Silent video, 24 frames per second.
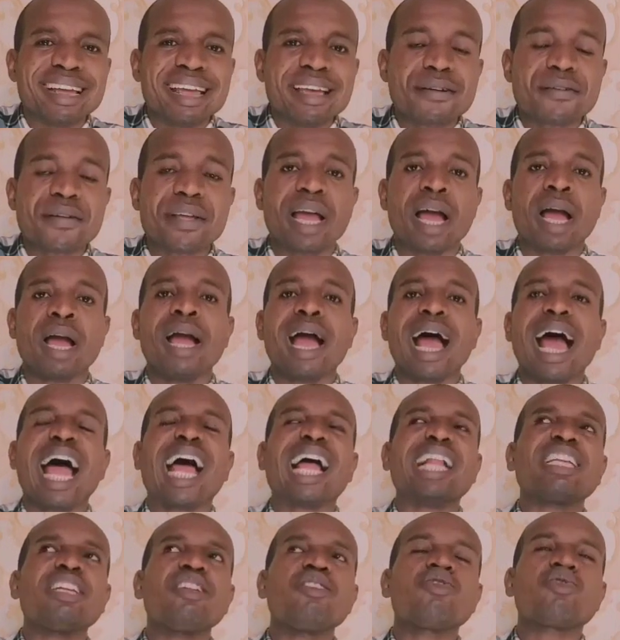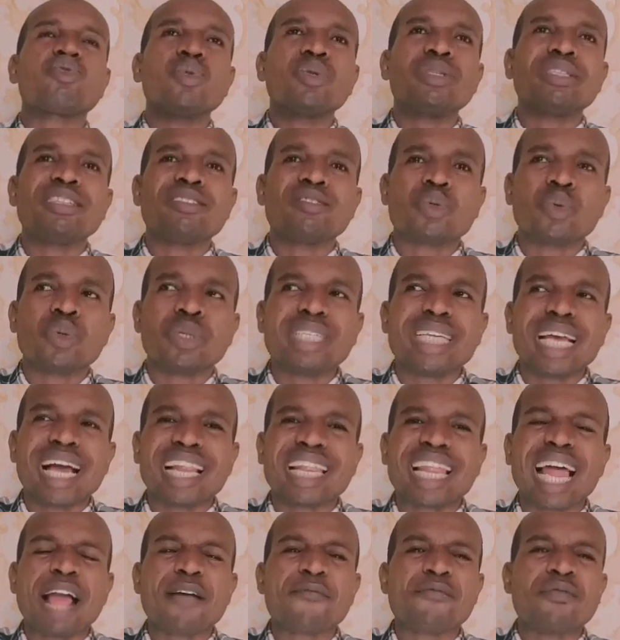area, adding to
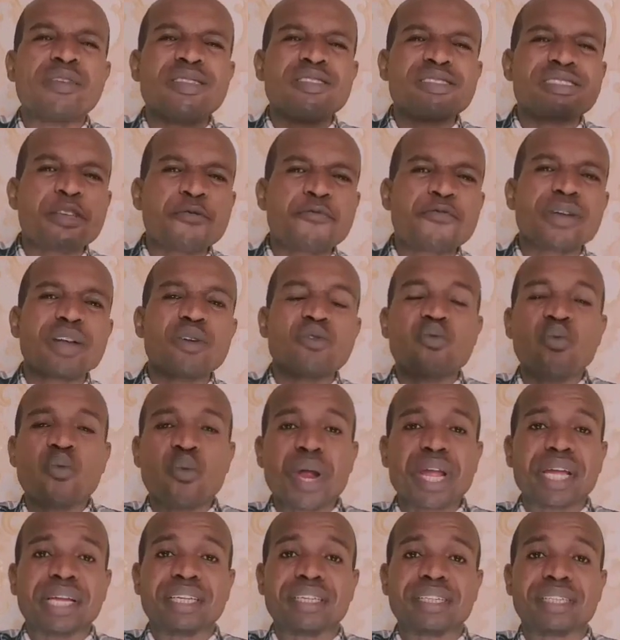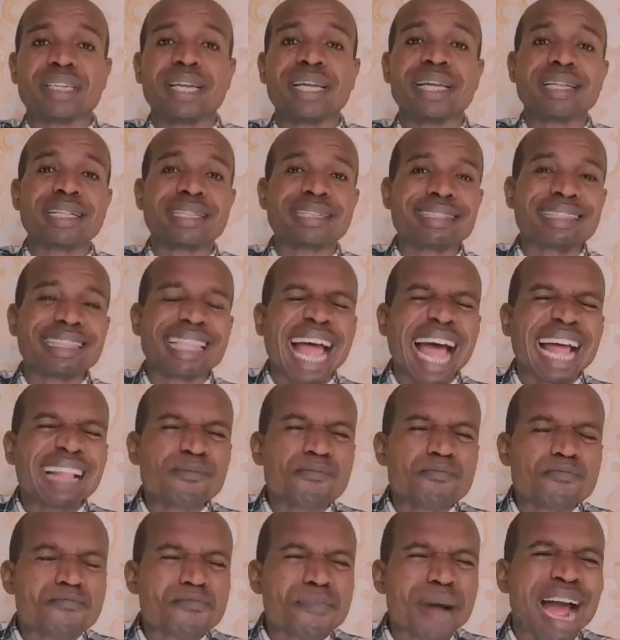their life in different ways.
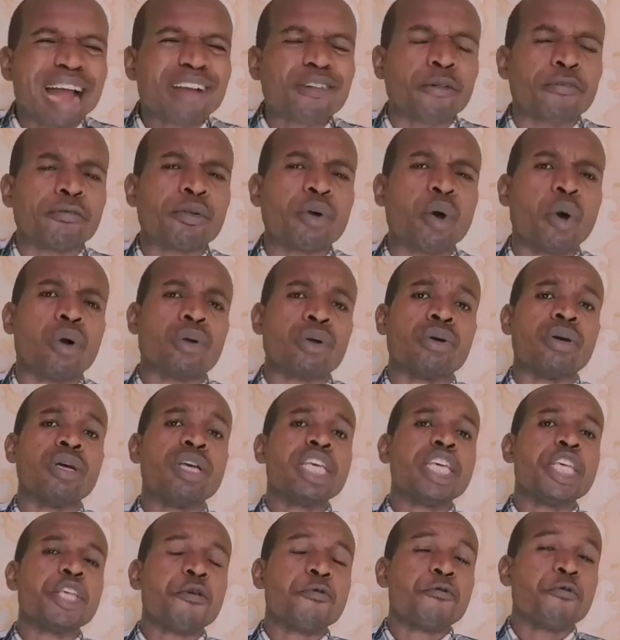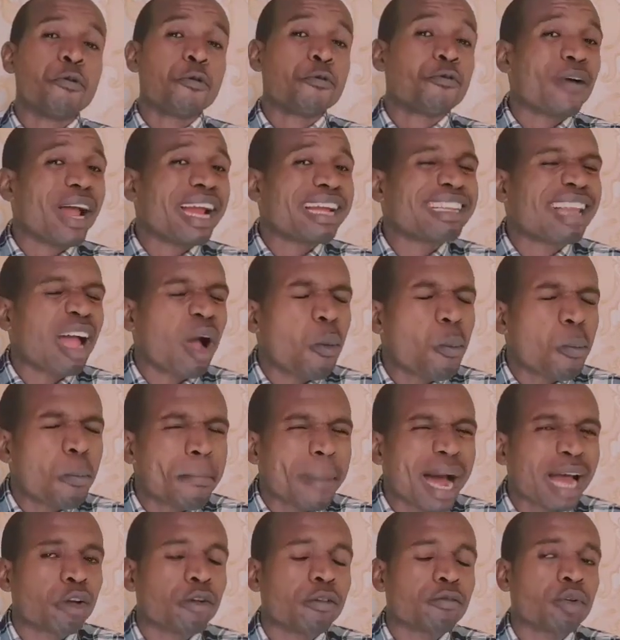That man of God, if you find that
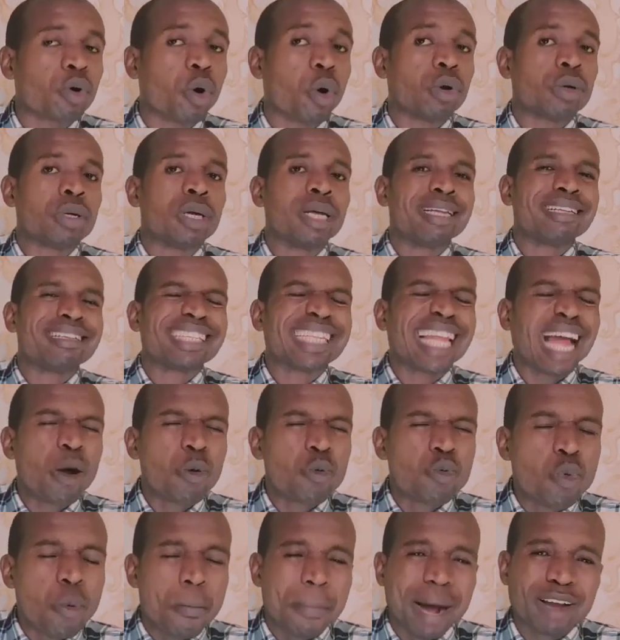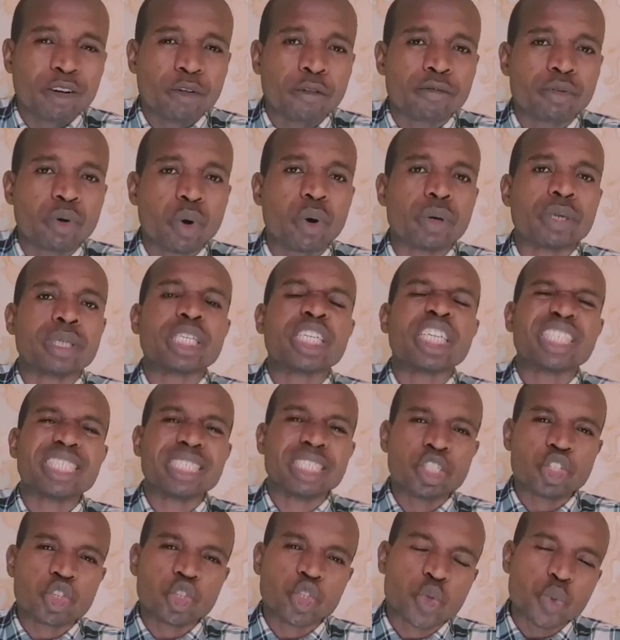man of God, that woman of God
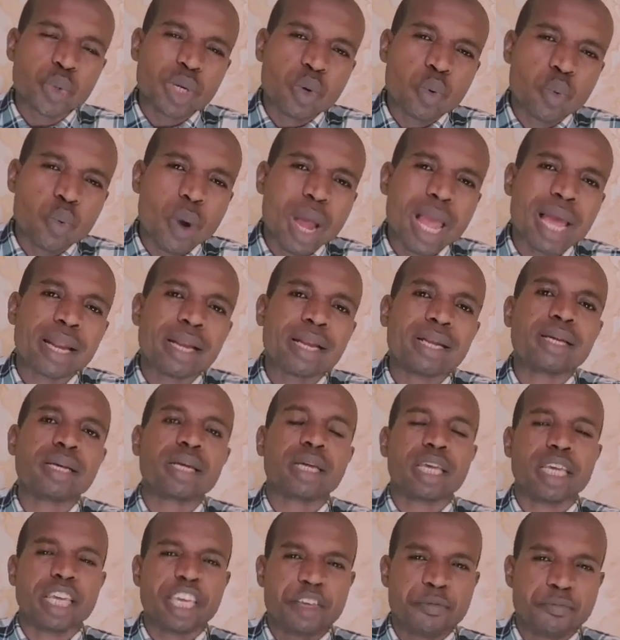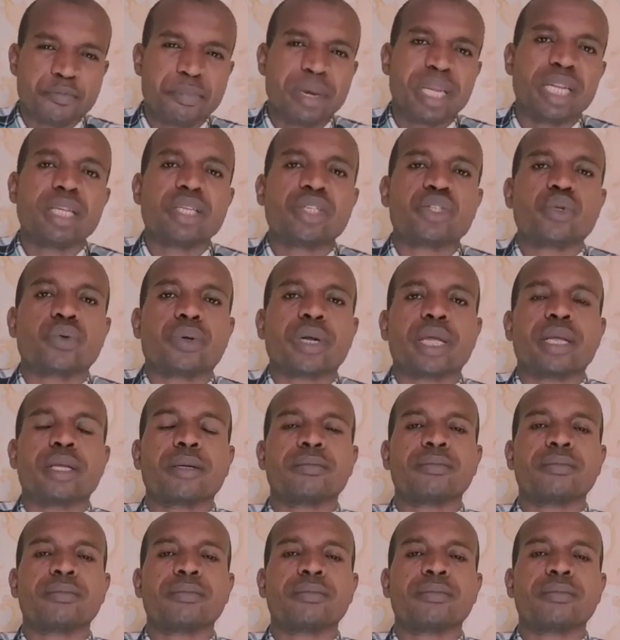is doing well in ministry.